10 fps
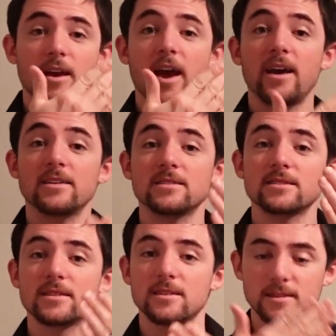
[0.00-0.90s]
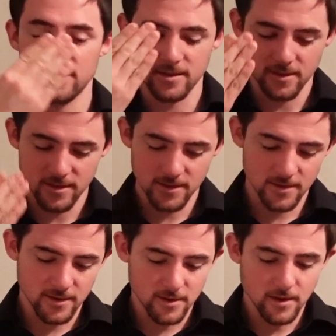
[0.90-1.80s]
Hands.
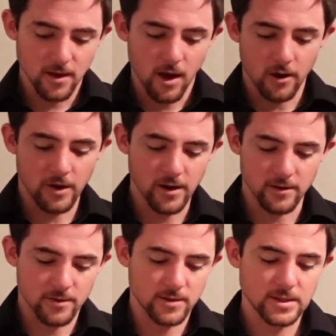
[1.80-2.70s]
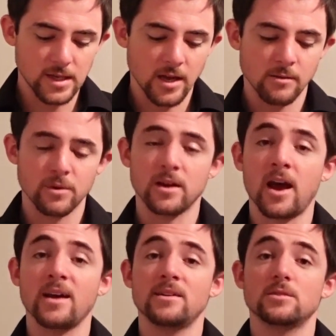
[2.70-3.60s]
Alright, sign number
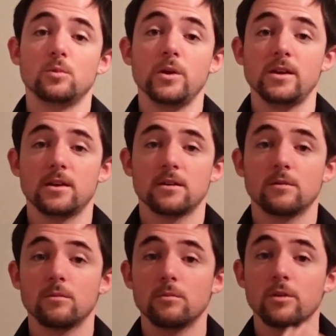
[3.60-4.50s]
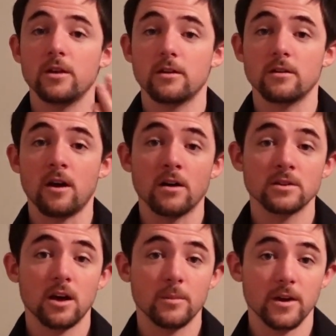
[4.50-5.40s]
9 is weak. Bring your
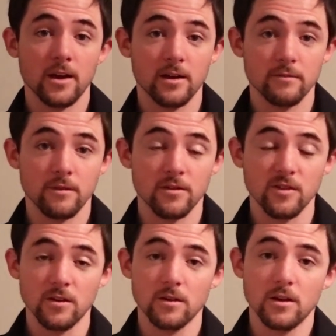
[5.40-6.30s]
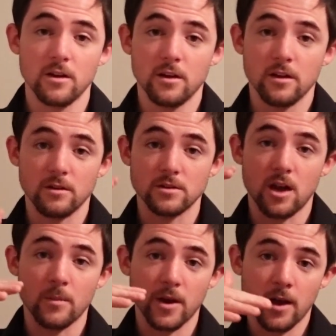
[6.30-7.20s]
non-dominant hand in front of you, your
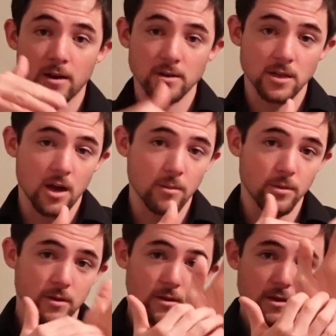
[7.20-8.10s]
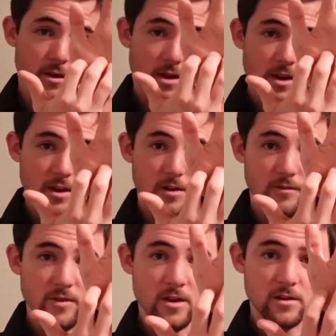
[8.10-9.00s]
dominant hand on top, your
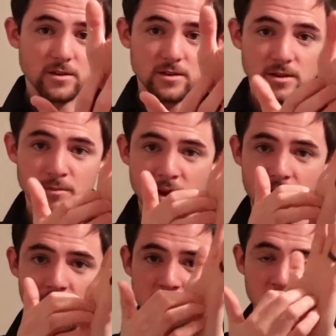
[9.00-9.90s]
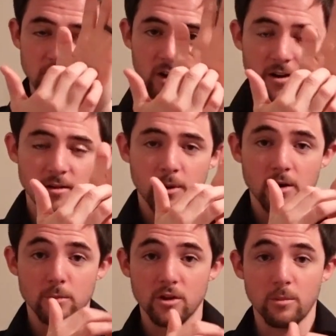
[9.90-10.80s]
fingers make contact right at the
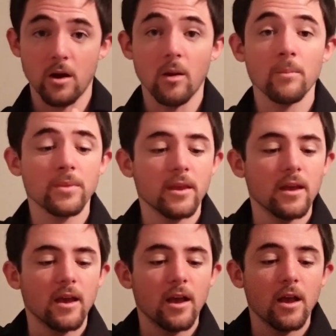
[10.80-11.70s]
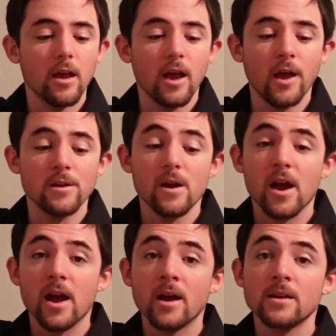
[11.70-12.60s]
bottom of the palm, and your
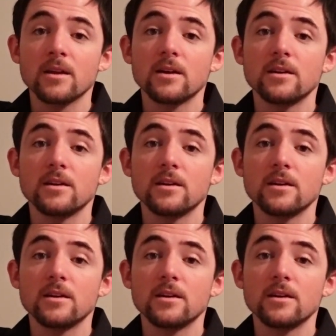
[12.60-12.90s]
hand